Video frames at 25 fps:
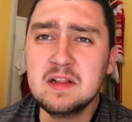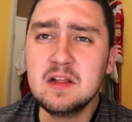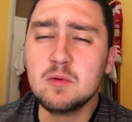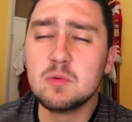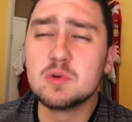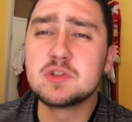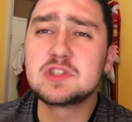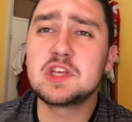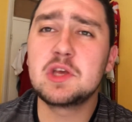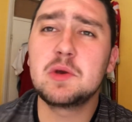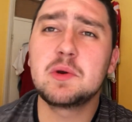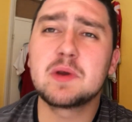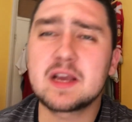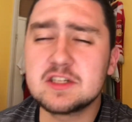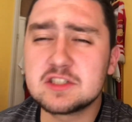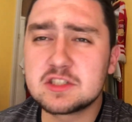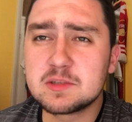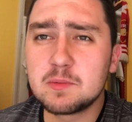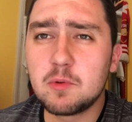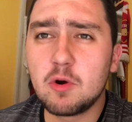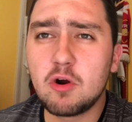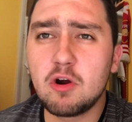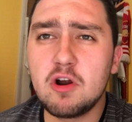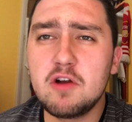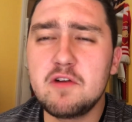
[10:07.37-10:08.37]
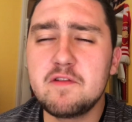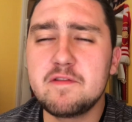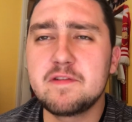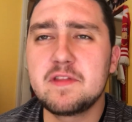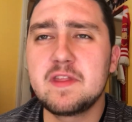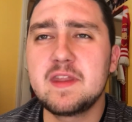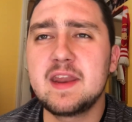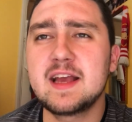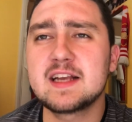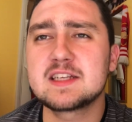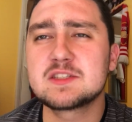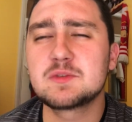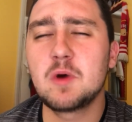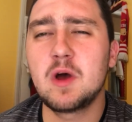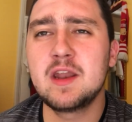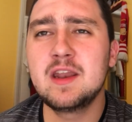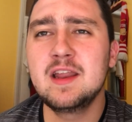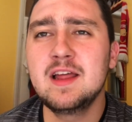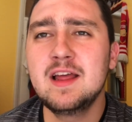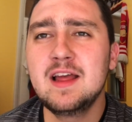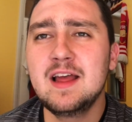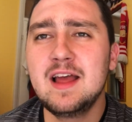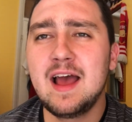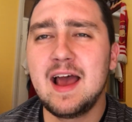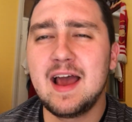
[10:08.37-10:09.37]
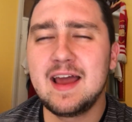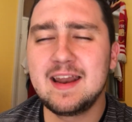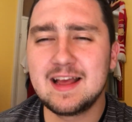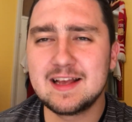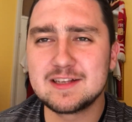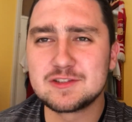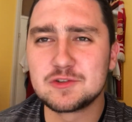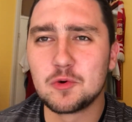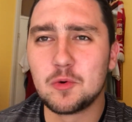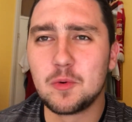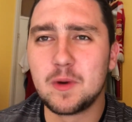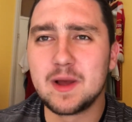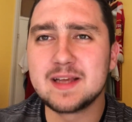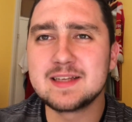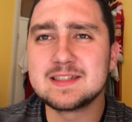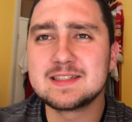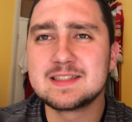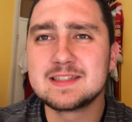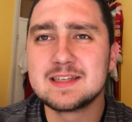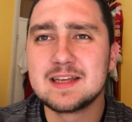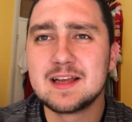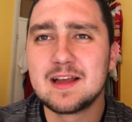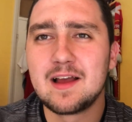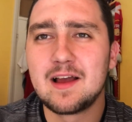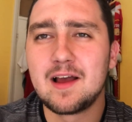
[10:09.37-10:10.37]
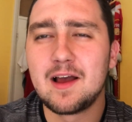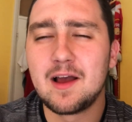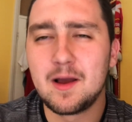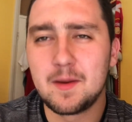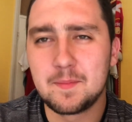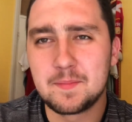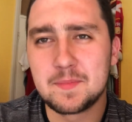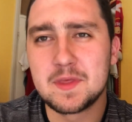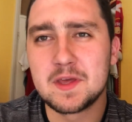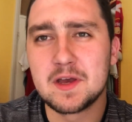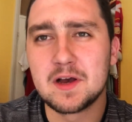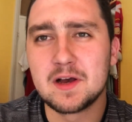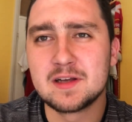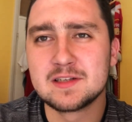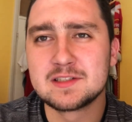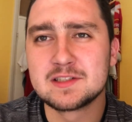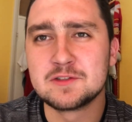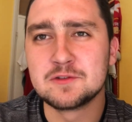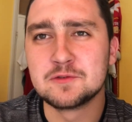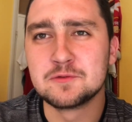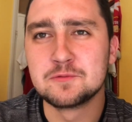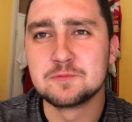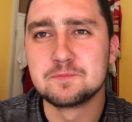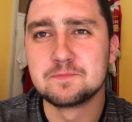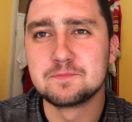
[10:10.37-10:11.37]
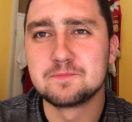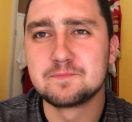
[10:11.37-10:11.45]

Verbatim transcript: We'll see you again tomorrow for the next one. And as always, up the Arsenal.